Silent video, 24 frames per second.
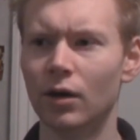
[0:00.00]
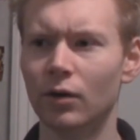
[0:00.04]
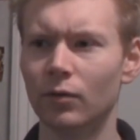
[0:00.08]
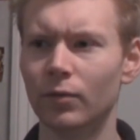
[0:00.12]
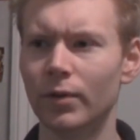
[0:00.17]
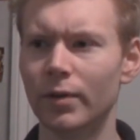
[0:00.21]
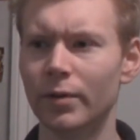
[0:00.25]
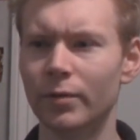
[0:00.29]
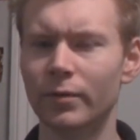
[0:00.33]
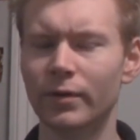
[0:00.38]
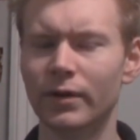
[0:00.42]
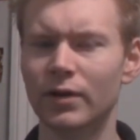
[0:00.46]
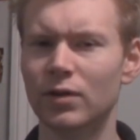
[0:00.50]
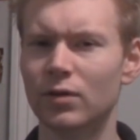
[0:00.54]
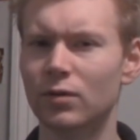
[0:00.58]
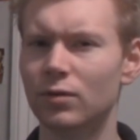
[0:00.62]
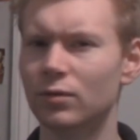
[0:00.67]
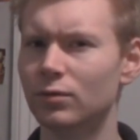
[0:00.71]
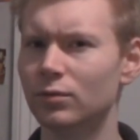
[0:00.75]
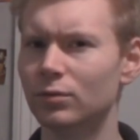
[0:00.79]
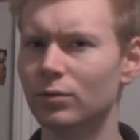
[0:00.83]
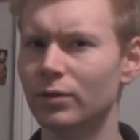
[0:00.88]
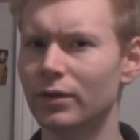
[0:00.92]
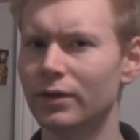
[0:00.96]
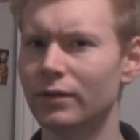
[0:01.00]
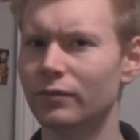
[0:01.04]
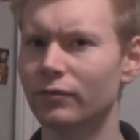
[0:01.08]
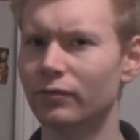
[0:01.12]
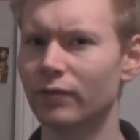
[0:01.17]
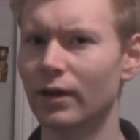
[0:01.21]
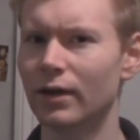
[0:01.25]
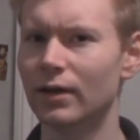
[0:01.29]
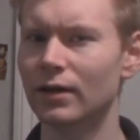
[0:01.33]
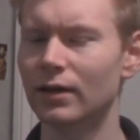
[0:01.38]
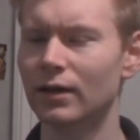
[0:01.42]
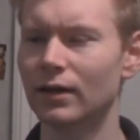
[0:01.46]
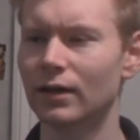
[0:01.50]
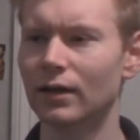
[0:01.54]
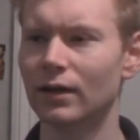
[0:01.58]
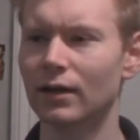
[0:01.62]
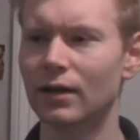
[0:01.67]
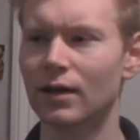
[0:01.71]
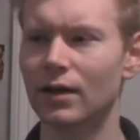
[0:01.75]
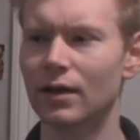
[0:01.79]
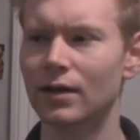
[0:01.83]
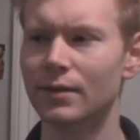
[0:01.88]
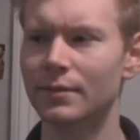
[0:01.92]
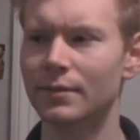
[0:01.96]
really, really cool, really
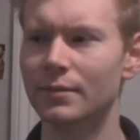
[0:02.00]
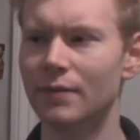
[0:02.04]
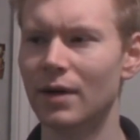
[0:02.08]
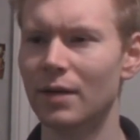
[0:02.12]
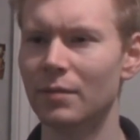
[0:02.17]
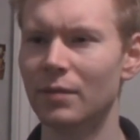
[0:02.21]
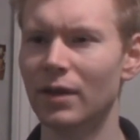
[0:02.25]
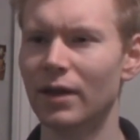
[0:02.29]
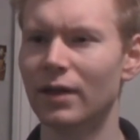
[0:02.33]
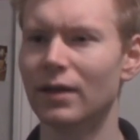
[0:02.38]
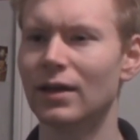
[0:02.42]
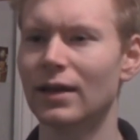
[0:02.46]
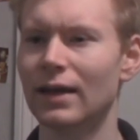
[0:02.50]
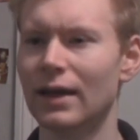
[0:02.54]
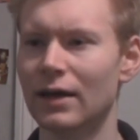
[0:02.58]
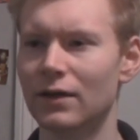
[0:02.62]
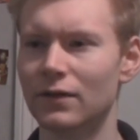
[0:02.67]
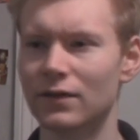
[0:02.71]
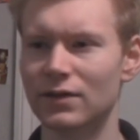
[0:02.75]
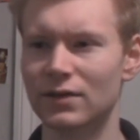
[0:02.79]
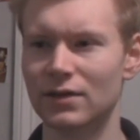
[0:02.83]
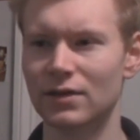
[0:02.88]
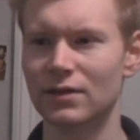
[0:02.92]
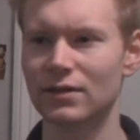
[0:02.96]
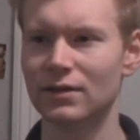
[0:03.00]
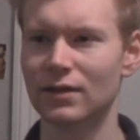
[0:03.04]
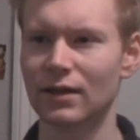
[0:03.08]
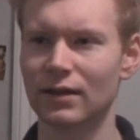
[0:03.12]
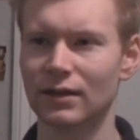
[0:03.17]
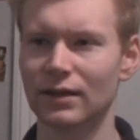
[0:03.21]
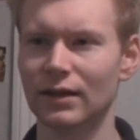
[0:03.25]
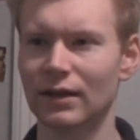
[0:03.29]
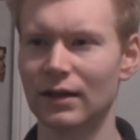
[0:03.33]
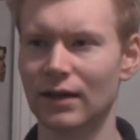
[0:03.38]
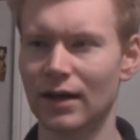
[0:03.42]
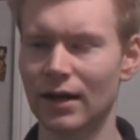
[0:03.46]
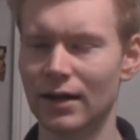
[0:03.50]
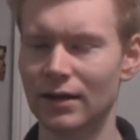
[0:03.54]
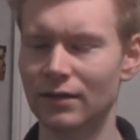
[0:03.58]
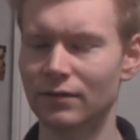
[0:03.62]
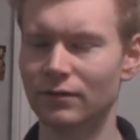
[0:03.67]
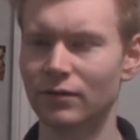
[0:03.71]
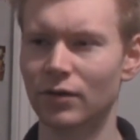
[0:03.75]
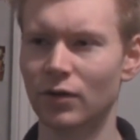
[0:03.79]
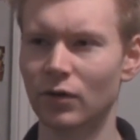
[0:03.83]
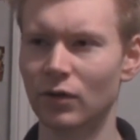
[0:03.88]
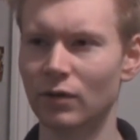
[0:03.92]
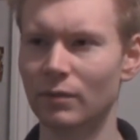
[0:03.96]
frightening. I'm liking how this is kind
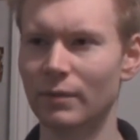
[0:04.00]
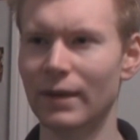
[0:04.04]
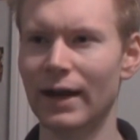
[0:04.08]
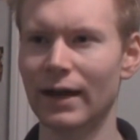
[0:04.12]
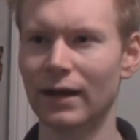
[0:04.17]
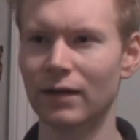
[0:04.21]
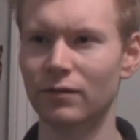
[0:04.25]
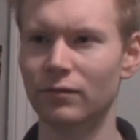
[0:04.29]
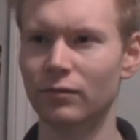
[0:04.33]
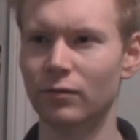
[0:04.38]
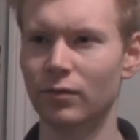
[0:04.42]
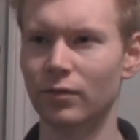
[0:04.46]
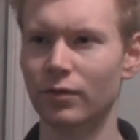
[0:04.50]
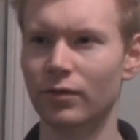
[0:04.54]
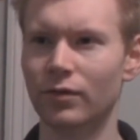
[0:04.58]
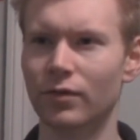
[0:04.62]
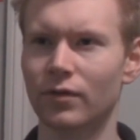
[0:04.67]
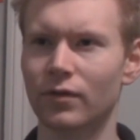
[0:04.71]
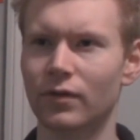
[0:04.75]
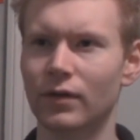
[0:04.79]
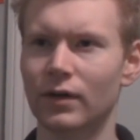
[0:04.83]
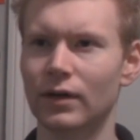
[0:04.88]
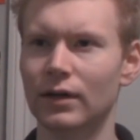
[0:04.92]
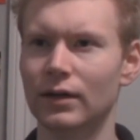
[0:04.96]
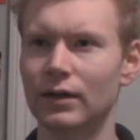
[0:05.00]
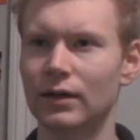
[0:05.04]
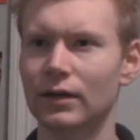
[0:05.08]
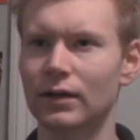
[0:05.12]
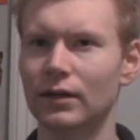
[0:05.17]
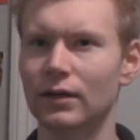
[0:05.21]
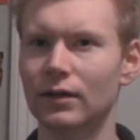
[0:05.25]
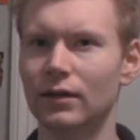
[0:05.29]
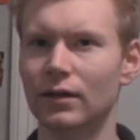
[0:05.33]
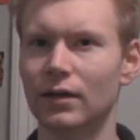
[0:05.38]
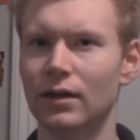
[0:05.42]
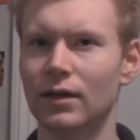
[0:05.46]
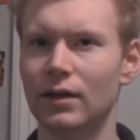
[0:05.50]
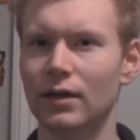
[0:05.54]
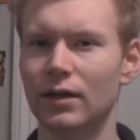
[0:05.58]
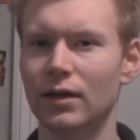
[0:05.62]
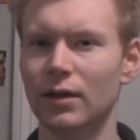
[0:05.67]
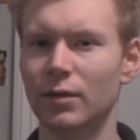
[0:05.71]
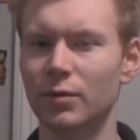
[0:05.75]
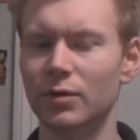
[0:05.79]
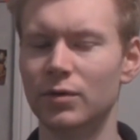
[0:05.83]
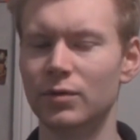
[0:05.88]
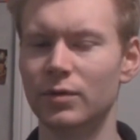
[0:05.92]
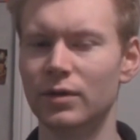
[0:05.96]
of going back and forth
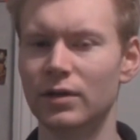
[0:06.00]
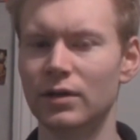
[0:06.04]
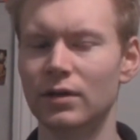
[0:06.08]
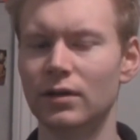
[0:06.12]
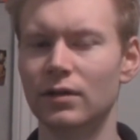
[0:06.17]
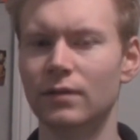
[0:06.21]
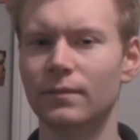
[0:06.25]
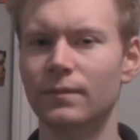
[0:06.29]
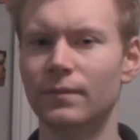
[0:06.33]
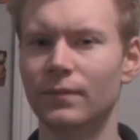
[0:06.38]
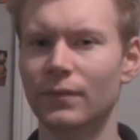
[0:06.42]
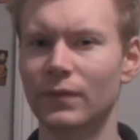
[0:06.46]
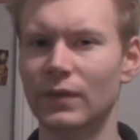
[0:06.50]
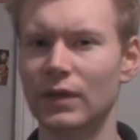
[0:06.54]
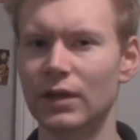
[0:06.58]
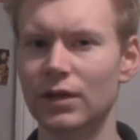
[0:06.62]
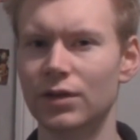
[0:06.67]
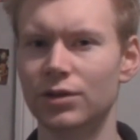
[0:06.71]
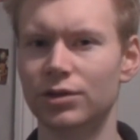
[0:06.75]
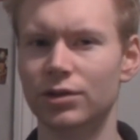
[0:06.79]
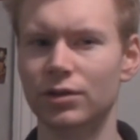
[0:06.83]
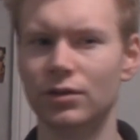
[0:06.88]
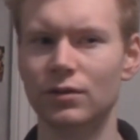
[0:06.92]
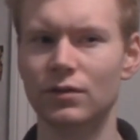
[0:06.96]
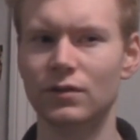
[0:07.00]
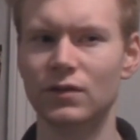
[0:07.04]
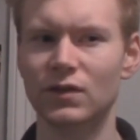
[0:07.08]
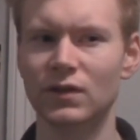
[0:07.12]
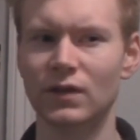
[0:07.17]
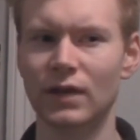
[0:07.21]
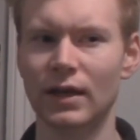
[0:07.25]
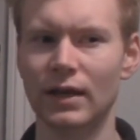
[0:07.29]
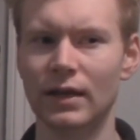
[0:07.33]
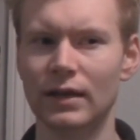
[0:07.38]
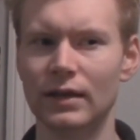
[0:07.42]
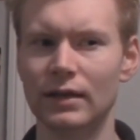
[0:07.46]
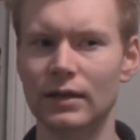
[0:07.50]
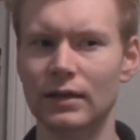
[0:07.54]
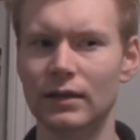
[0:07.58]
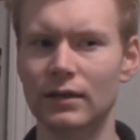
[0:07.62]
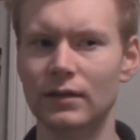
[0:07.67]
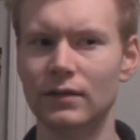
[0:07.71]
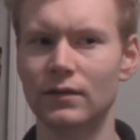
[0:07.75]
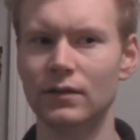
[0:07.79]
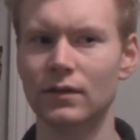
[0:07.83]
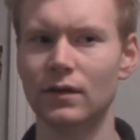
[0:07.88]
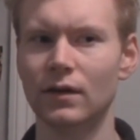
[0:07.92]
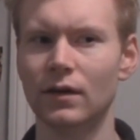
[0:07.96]
you know, between the issues,
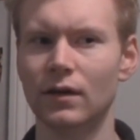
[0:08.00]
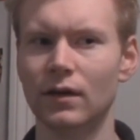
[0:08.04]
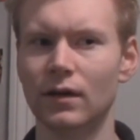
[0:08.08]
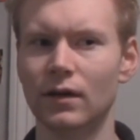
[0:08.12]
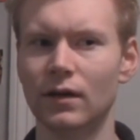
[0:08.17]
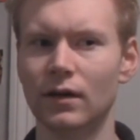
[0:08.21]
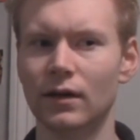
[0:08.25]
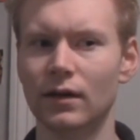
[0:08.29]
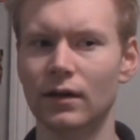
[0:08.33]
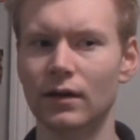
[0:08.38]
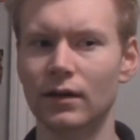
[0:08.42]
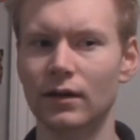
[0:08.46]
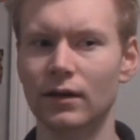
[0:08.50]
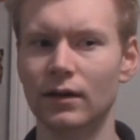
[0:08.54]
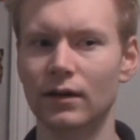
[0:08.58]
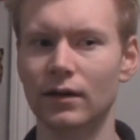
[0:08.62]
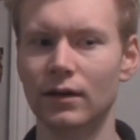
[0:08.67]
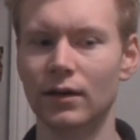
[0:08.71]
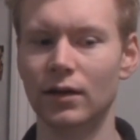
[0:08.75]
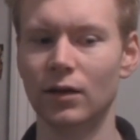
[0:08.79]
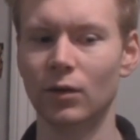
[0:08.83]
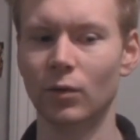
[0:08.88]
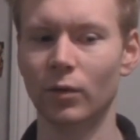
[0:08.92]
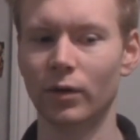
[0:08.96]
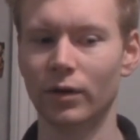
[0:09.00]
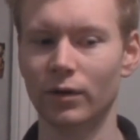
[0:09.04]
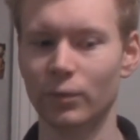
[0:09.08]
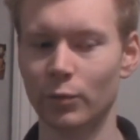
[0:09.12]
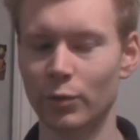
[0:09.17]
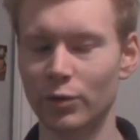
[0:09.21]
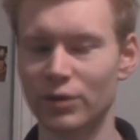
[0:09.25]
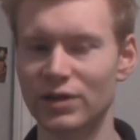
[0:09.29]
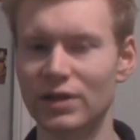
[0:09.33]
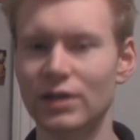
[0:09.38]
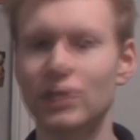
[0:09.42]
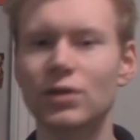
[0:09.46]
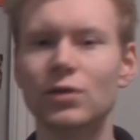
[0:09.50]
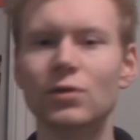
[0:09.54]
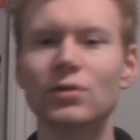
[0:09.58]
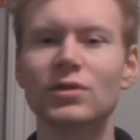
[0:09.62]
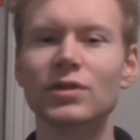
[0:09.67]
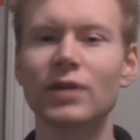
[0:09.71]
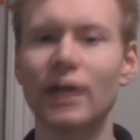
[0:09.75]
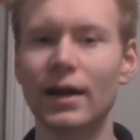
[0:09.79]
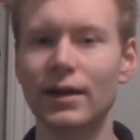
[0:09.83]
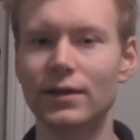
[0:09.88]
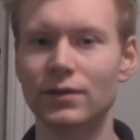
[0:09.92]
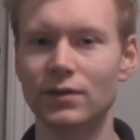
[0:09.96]
and you know, we're seeing two
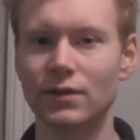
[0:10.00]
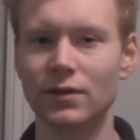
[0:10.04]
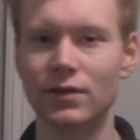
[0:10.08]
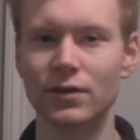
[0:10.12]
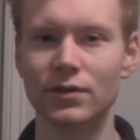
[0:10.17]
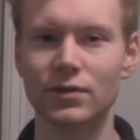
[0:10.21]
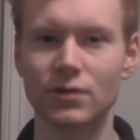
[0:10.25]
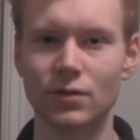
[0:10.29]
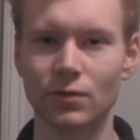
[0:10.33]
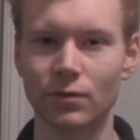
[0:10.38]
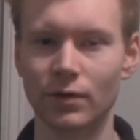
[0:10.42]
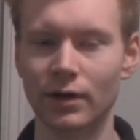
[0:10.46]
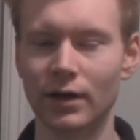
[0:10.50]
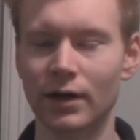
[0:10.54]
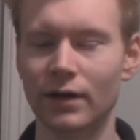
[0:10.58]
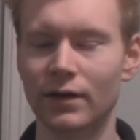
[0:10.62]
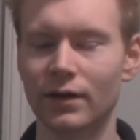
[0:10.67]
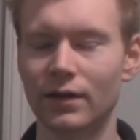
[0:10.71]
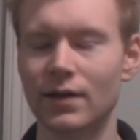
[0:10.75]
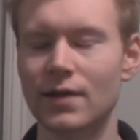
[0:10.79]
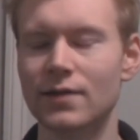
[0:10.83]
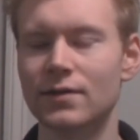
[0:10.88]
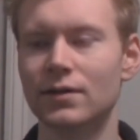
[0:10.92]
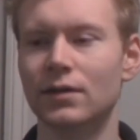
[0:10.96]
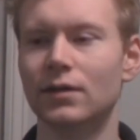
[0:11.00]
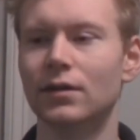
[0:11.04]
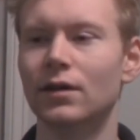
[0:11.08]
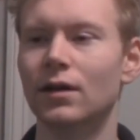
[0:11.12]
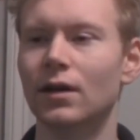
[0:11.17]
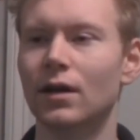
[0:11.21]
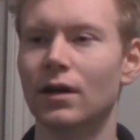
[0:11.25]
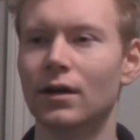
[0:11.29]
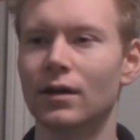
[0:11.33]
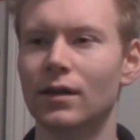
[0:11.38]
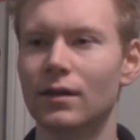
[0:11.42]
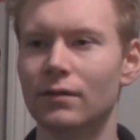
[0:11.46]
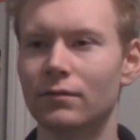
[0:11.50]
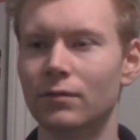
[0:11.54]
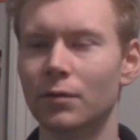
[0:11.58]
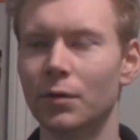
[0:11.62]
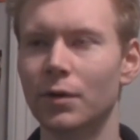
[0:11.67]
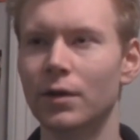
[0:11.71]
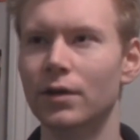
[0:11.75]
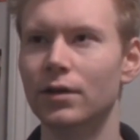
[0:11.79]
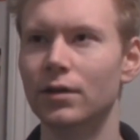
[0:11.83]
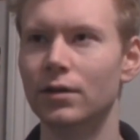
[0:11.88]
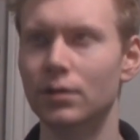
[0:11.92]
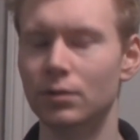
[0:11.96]
sides to this story, and I think that's a clever
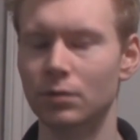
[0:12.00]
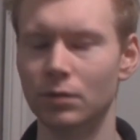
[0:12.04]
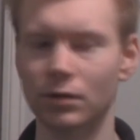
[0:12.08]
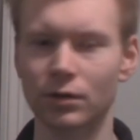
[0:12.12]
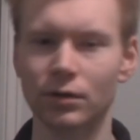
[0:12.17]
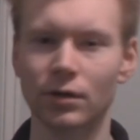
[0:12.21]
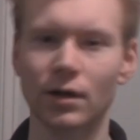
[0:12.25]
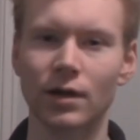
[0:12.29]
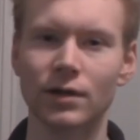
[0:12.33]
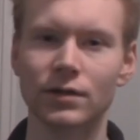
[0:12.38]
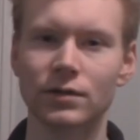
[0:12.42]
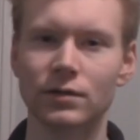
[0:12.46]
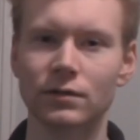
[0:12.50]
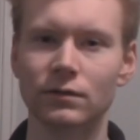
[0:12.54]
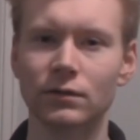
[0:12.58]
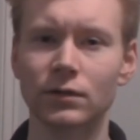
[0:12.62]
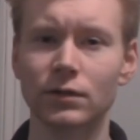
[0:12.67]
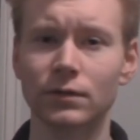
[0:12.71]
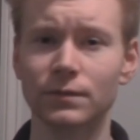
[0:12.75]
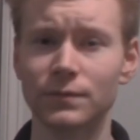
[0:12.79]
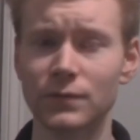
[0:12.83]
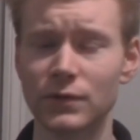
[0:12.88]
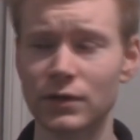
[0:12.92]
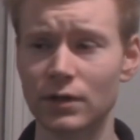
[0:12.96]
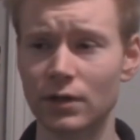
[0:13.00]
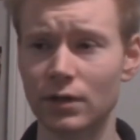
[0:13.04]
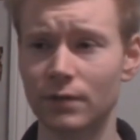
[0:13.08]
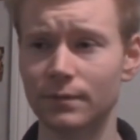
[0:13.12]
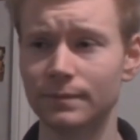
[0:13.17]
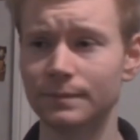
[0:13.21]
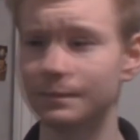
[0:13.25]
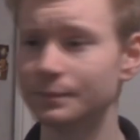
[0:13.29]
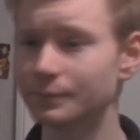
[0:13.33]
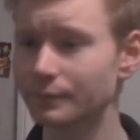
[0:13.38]
way to do a crossover. So